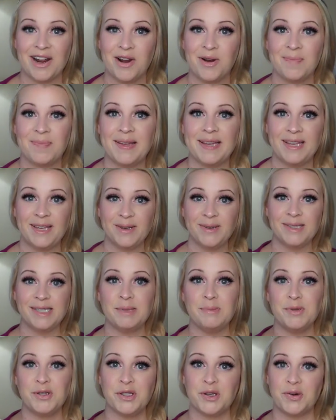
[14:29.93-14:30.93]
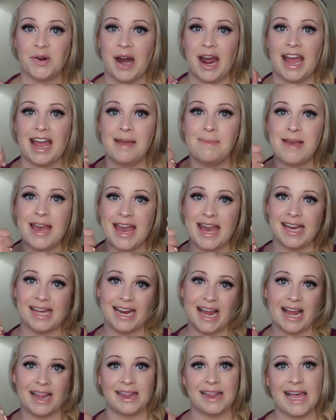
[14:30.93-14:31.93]
hope that you subscribe
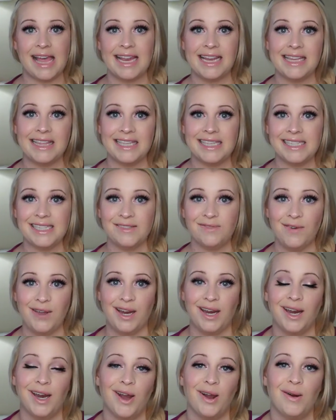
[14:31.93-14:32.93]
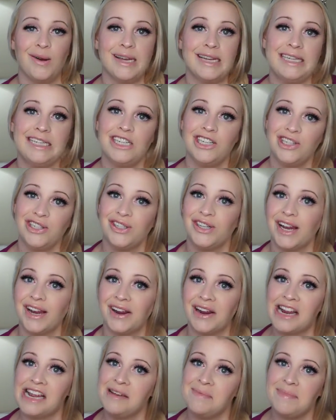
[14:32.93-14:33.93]
and like this video and
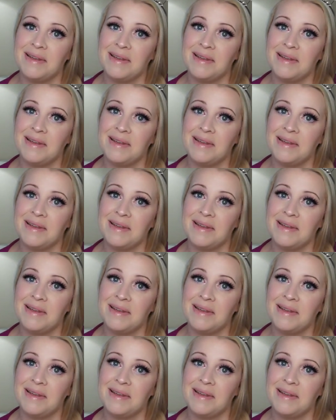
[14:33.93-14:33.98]
share it,